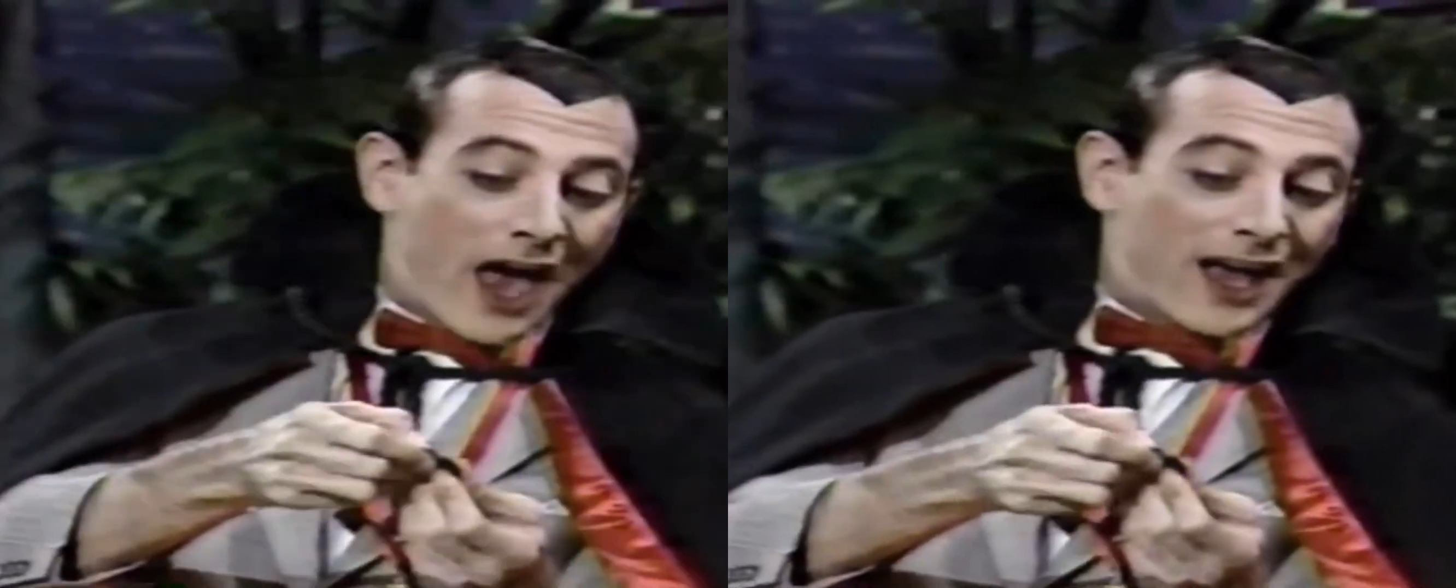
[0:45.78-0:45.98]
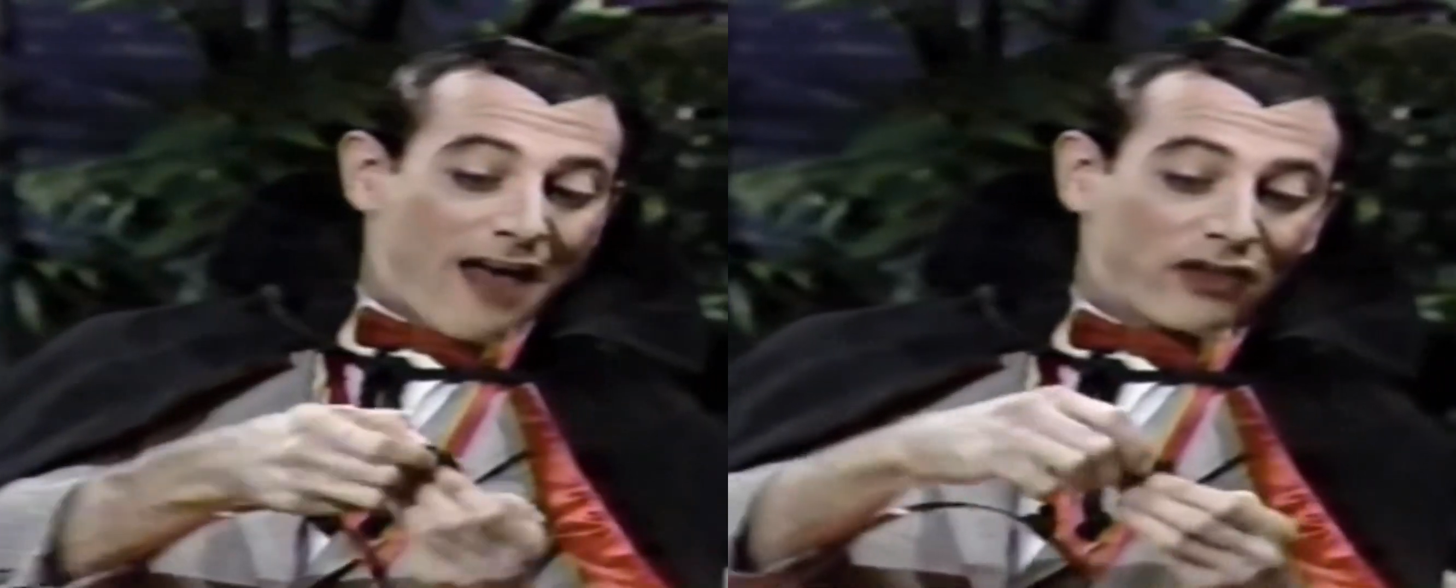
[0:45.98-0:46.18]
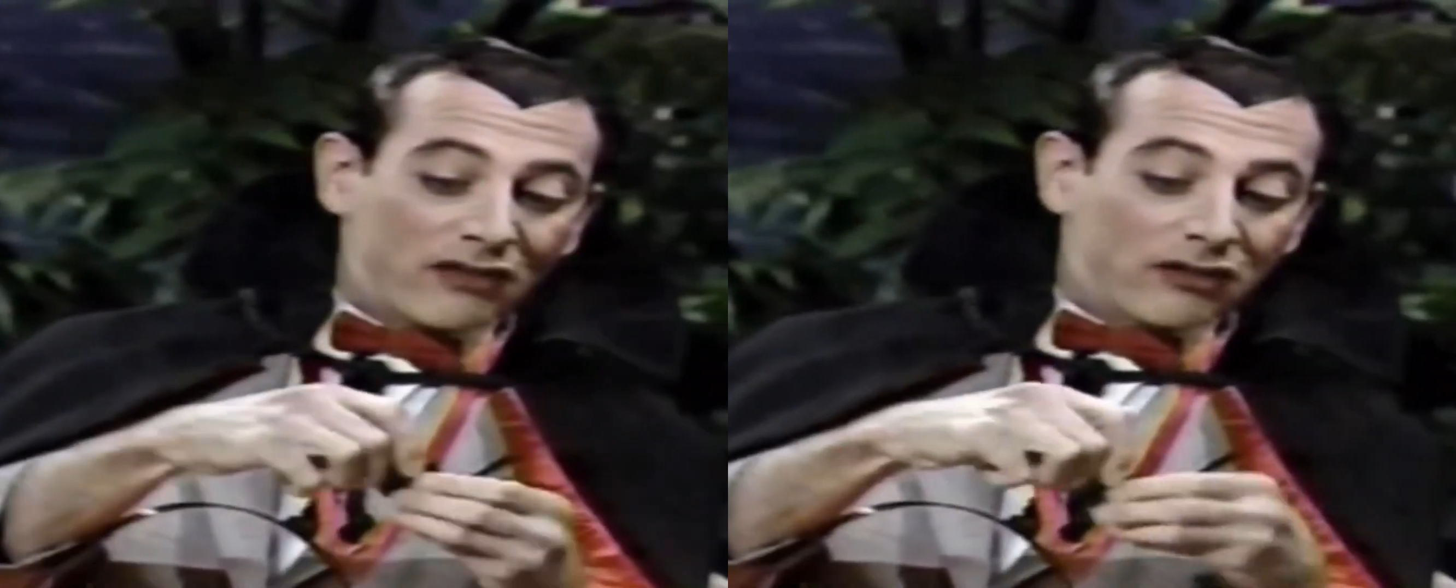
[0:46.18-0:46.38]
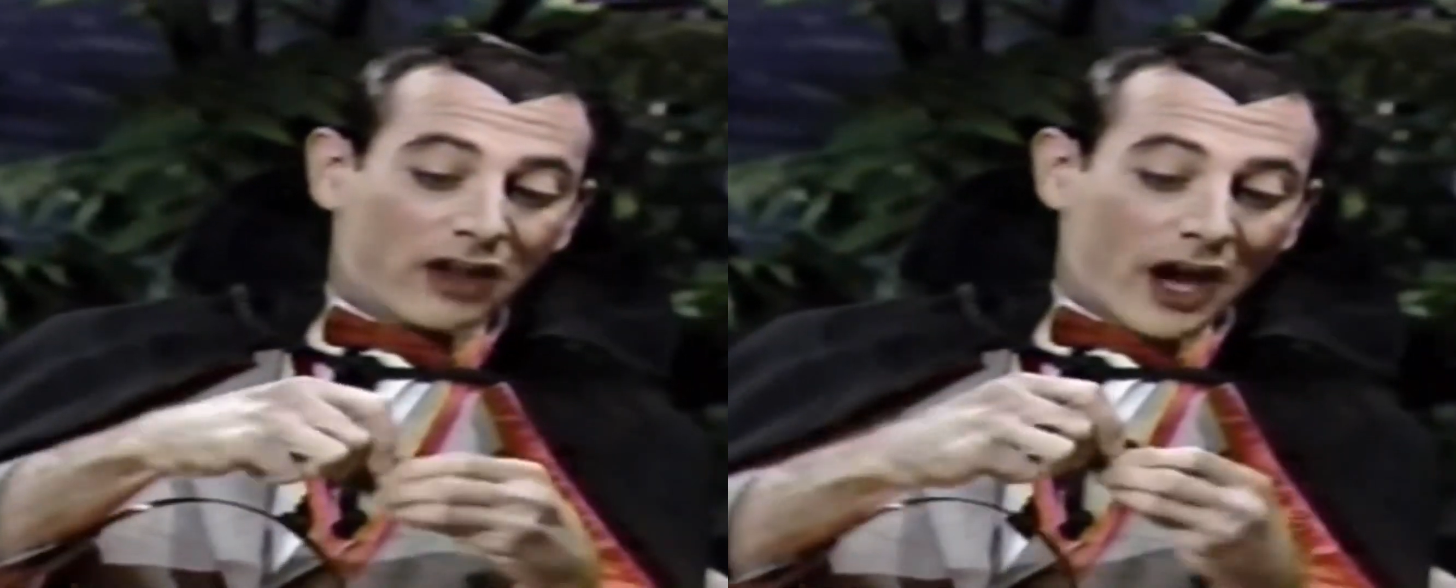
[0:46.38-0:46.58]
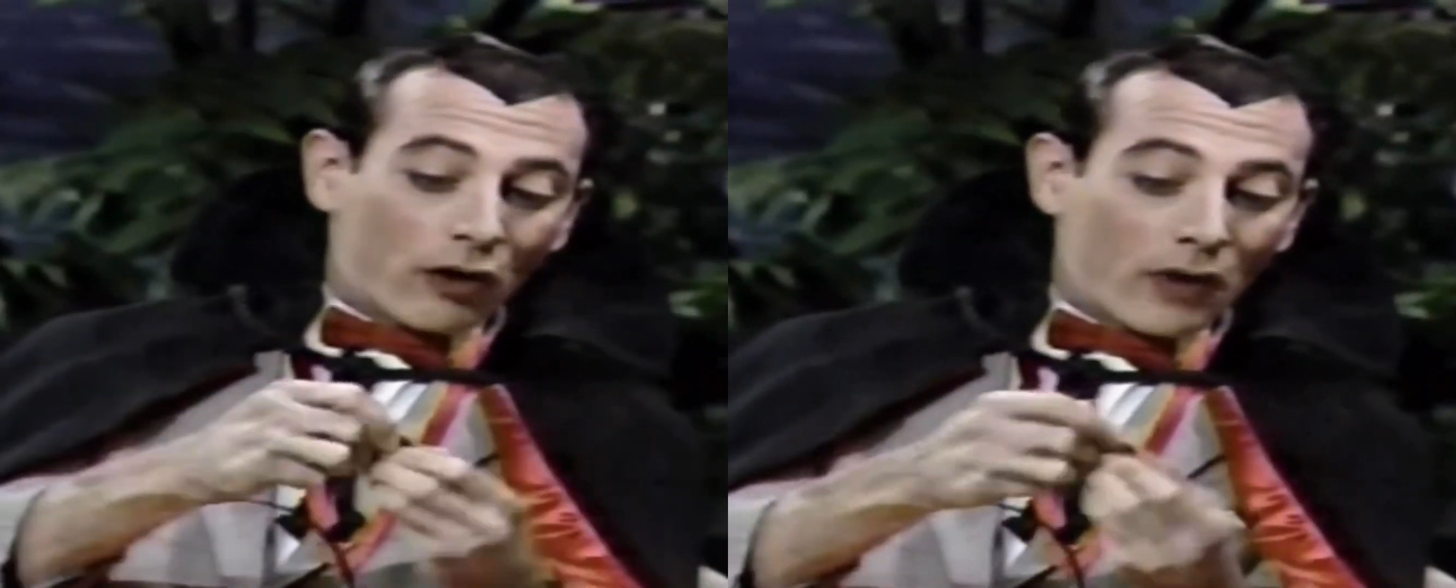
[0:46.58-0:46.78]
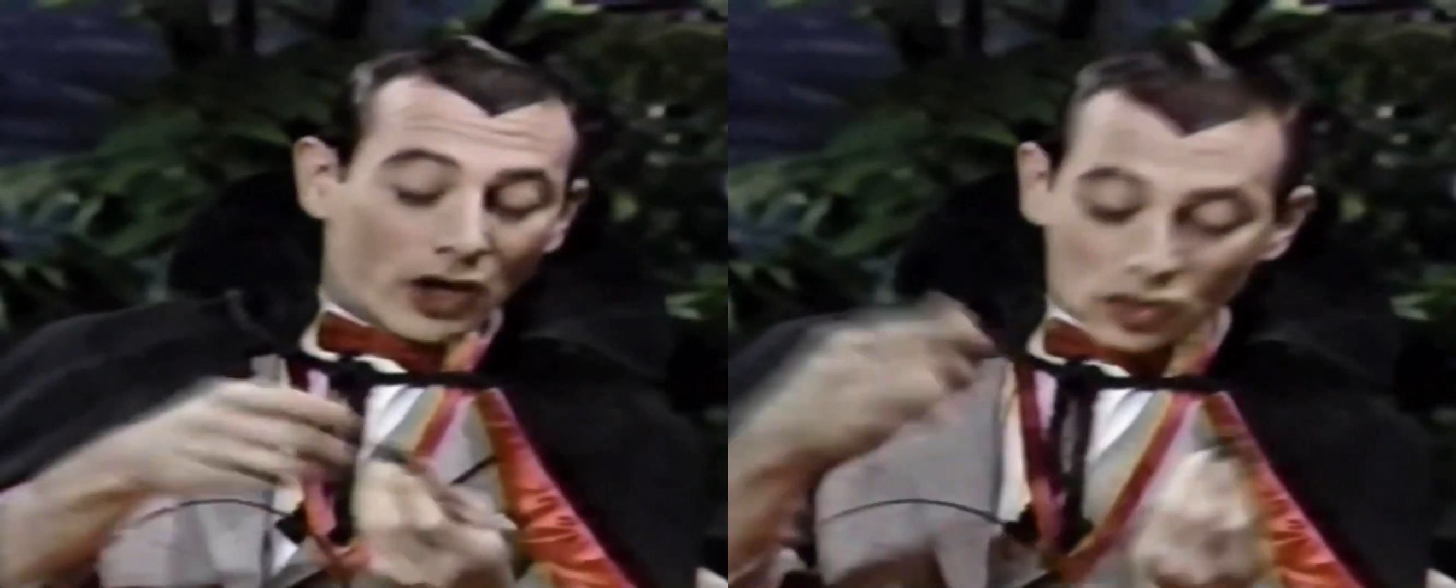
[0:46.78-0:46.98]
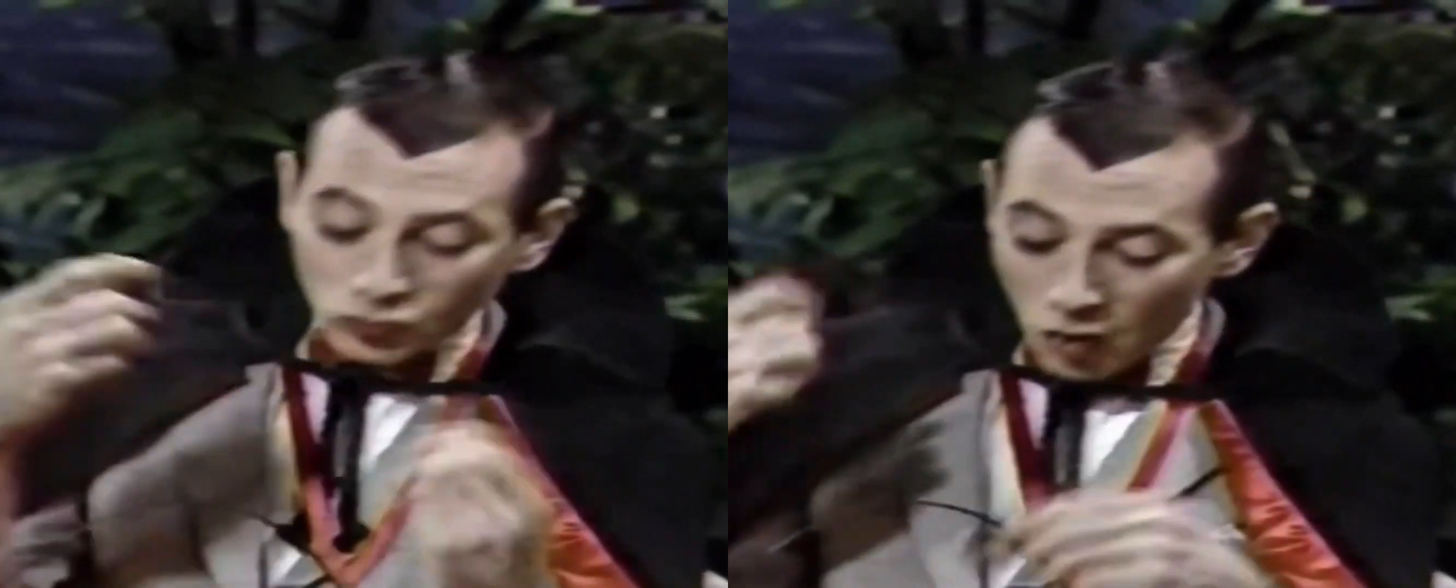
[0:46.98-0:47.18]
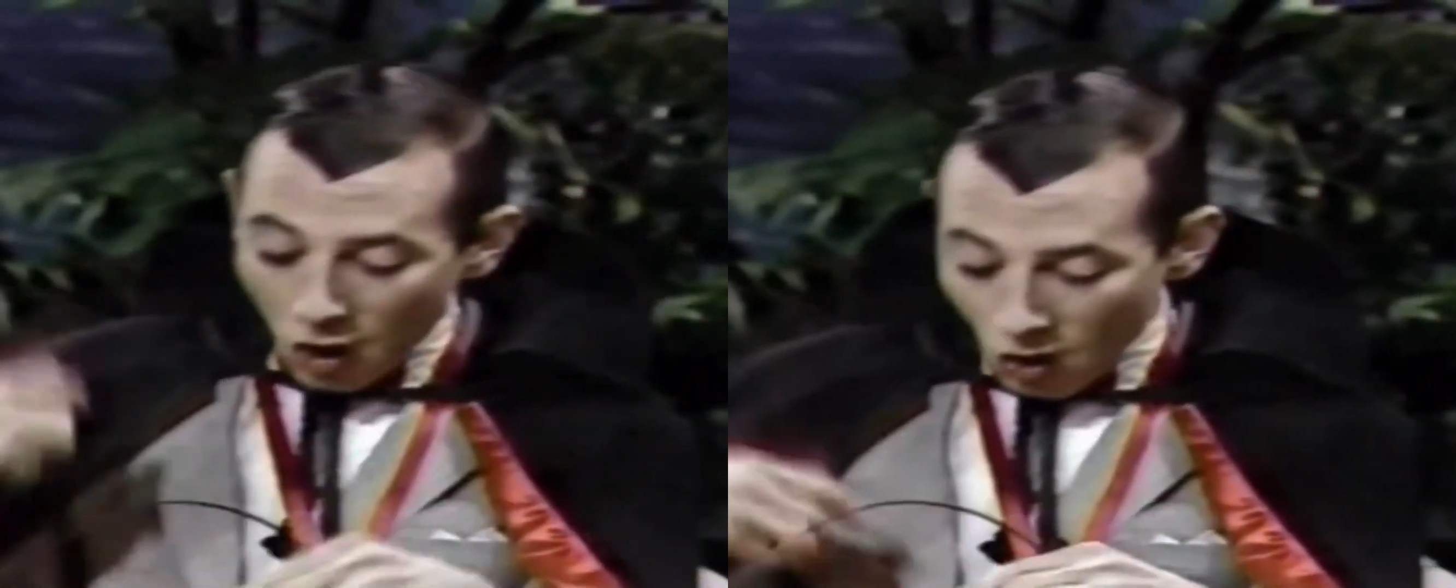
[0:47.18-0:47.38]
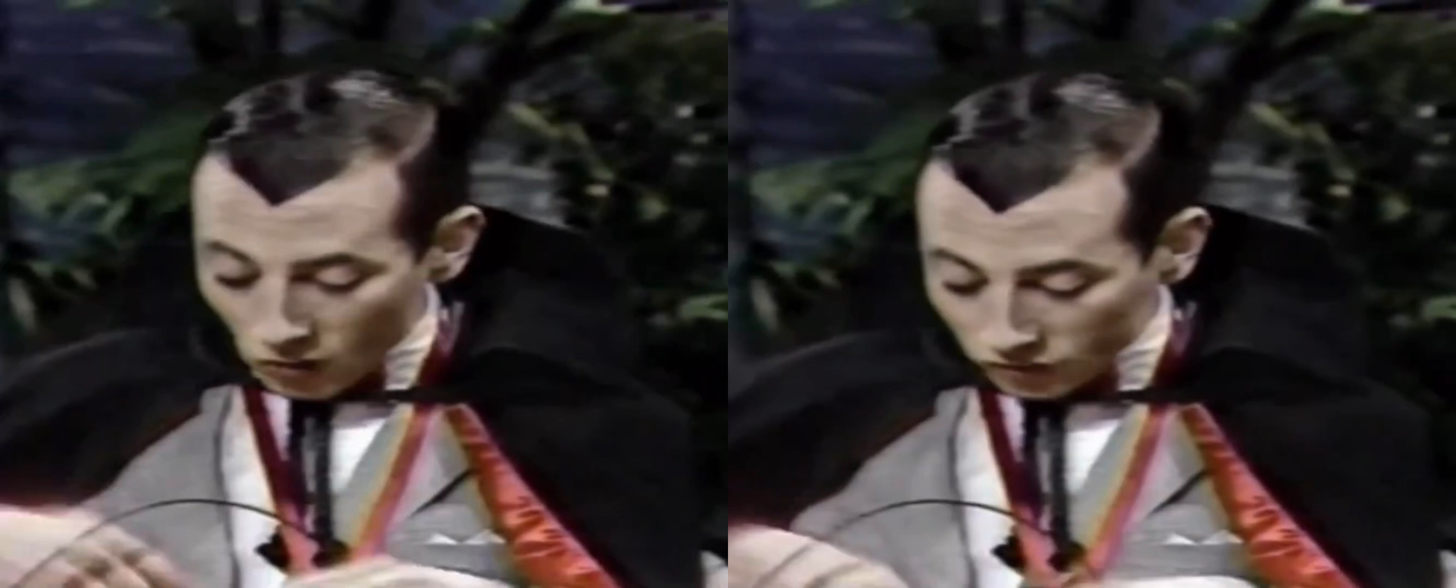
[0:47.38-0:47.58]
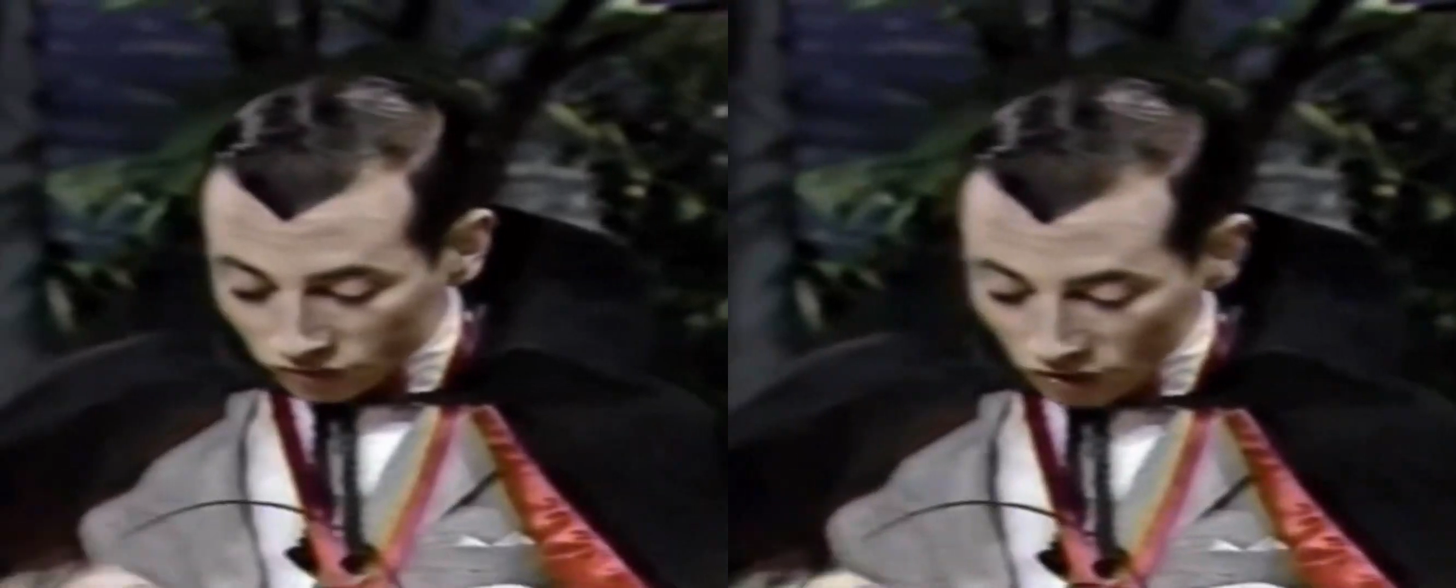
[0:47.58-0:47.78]
I got this licorice
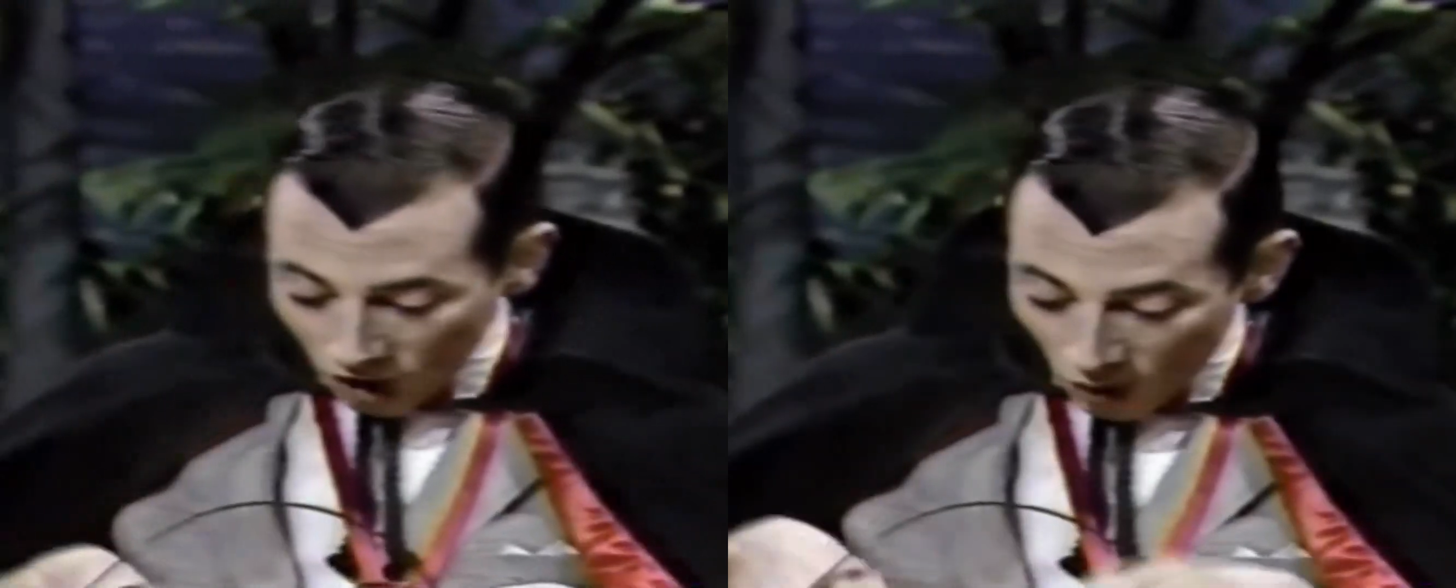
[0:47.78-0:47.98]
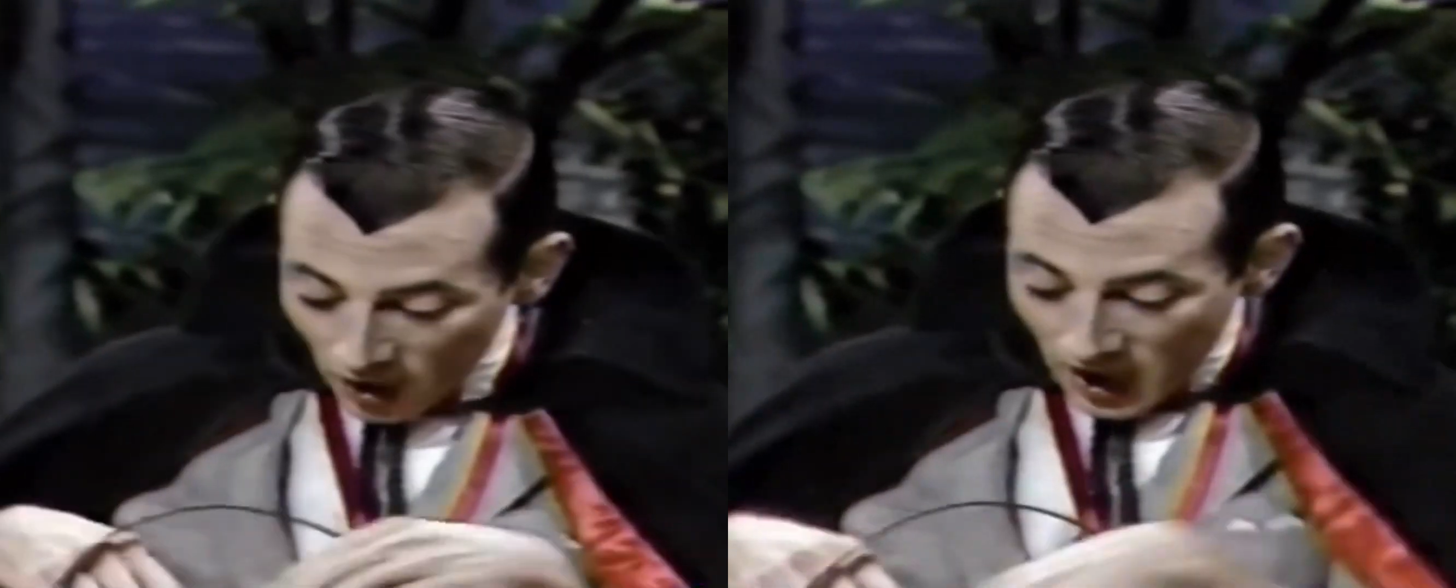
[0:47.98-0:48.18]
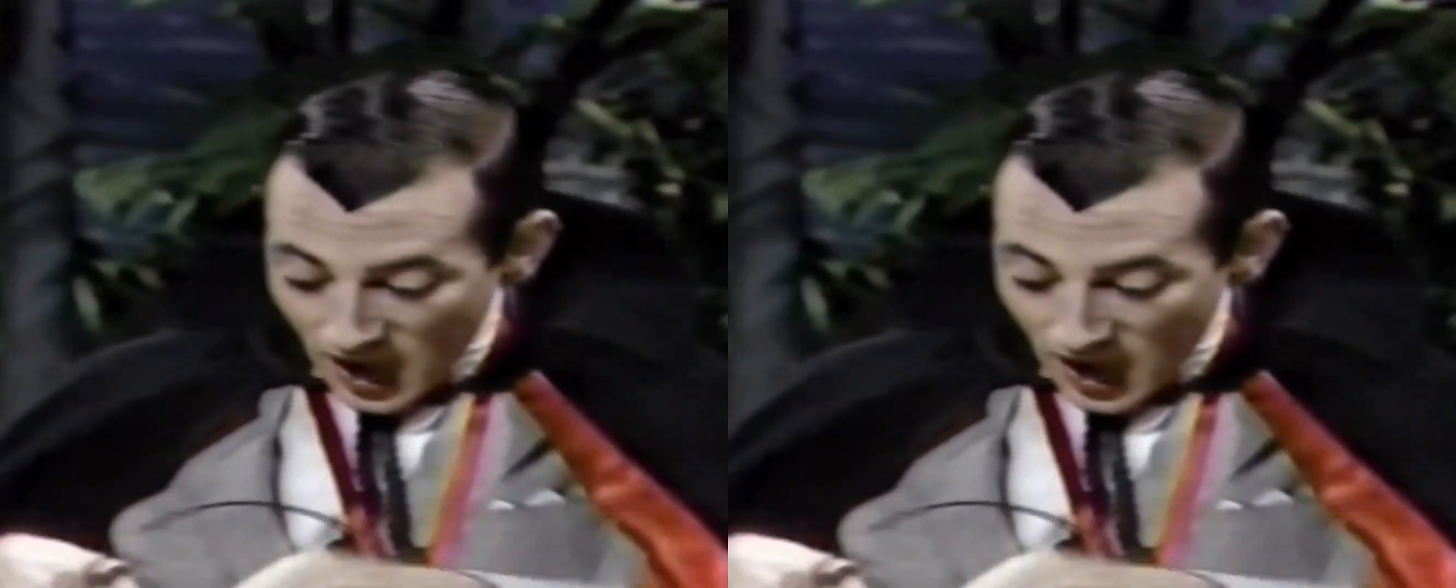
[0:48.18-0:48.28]
rolls, you know,